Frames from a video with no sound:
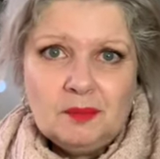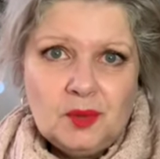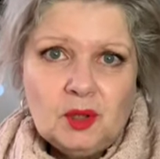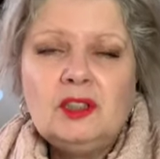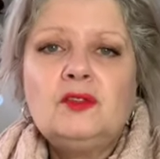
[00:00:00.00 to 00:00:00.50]

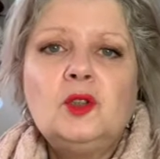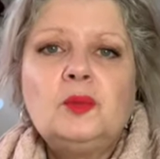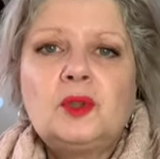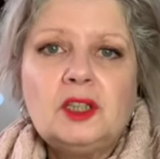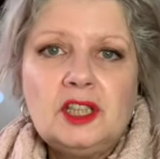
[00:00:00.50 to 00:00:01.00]
beautiful
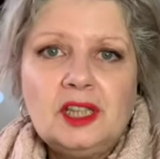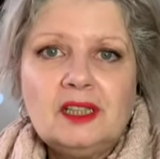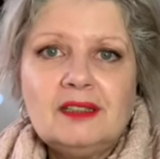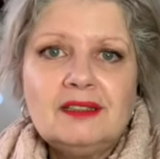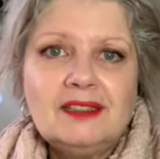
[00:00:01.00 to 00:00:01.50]

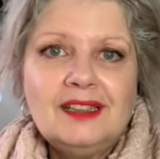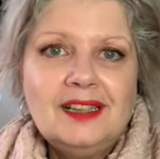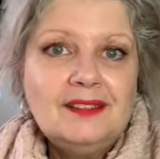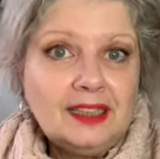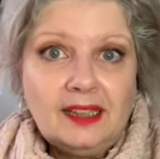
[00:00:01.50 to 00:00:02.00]
projects
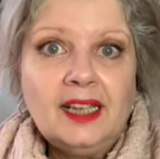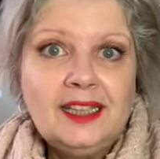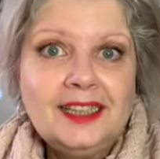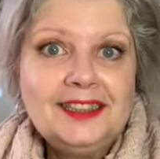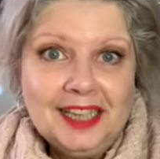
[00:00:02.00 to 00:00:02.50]
that I
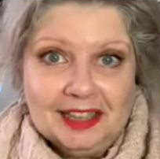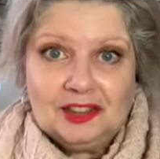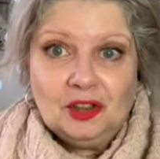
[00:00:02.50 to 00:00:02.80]
can cast